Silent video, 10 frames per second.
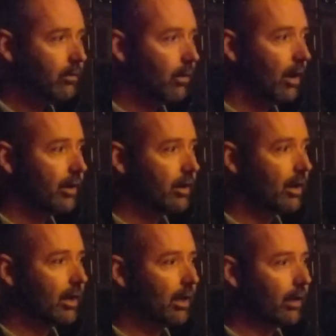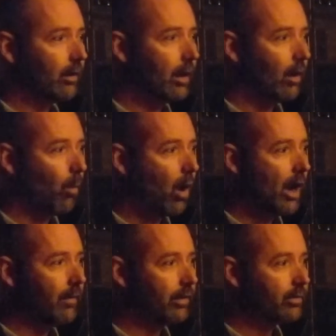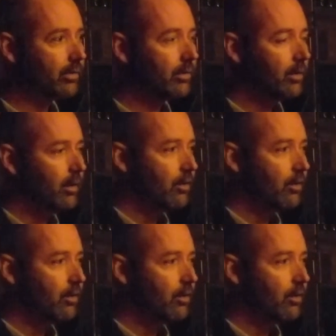right? And you're getting a uh, wine that's